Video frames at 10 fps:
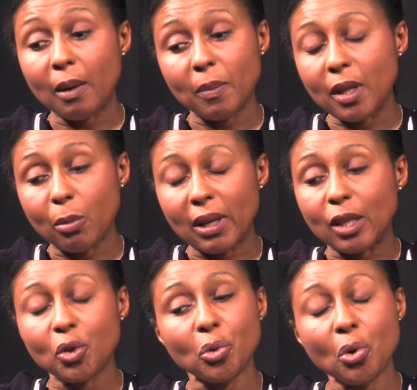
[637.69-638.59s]
there were like
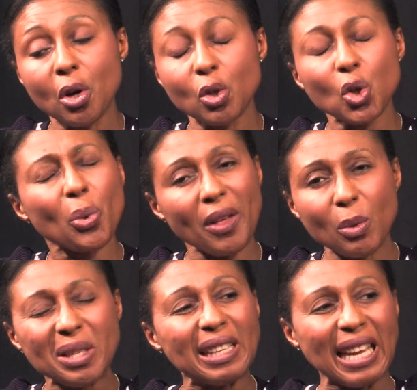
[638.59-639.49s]

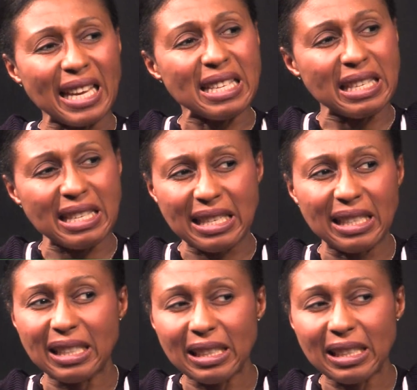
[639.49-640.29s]
2,000 cases in